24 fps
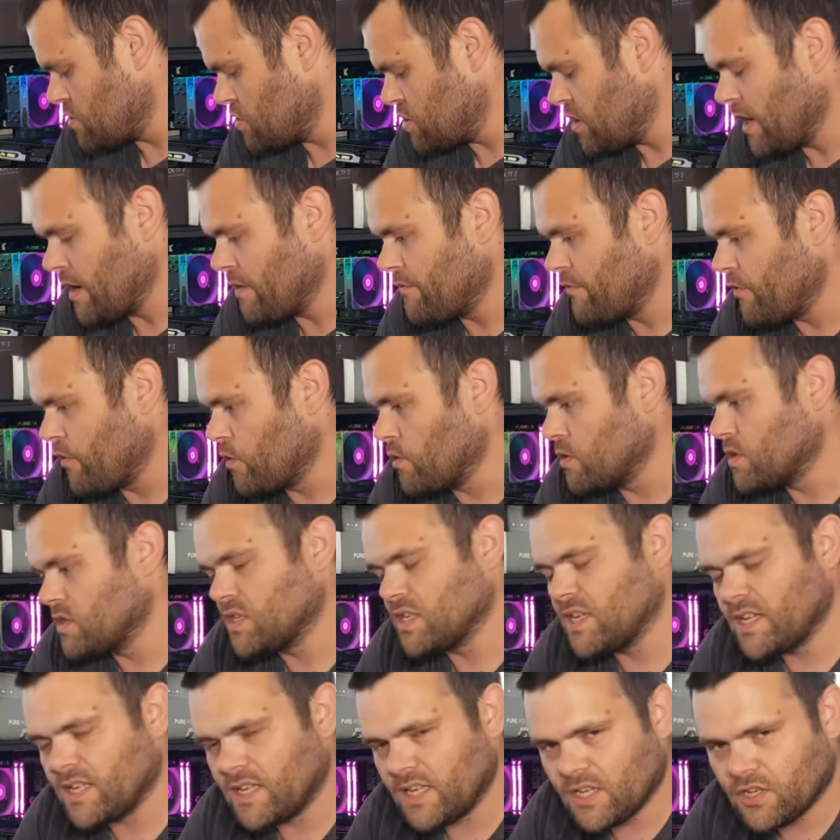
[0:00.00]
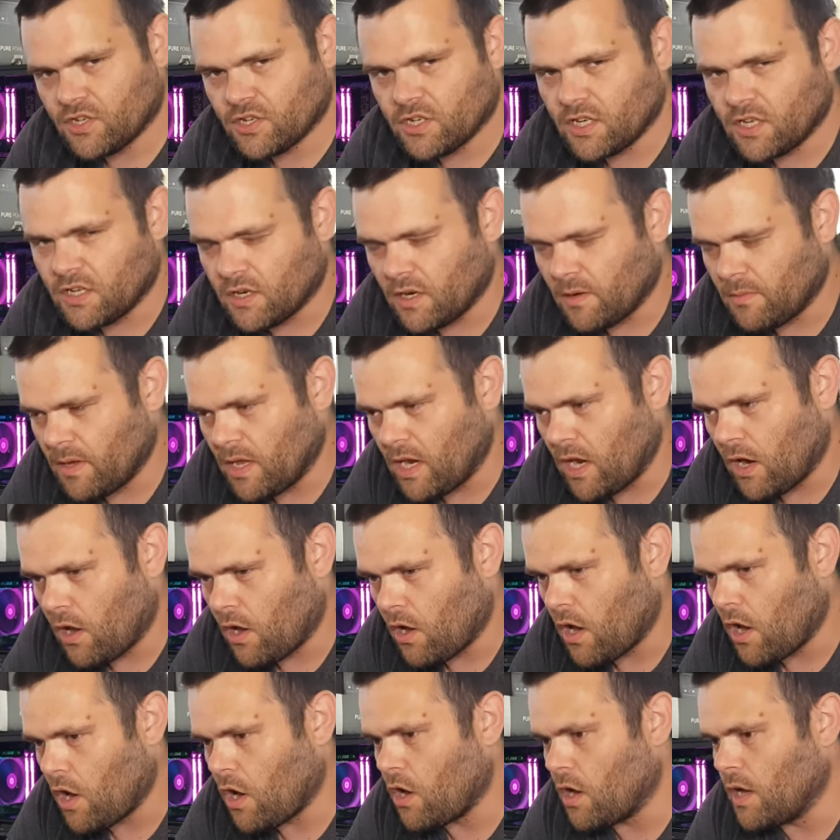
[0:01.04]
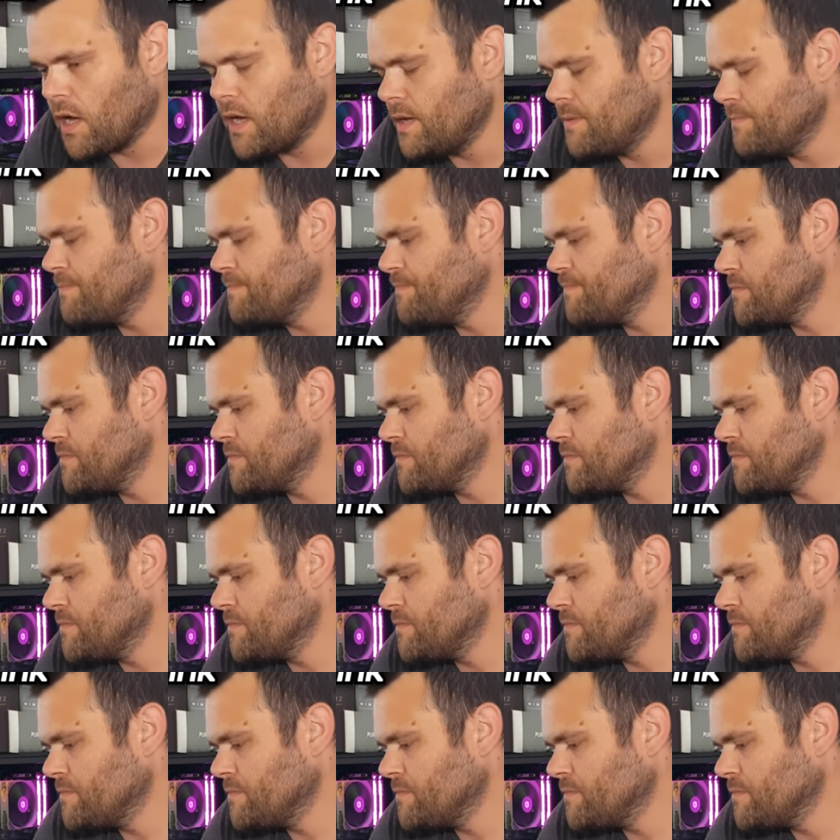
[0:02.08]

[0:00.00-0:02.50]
Gen four isn't initially going to be a lot hotter.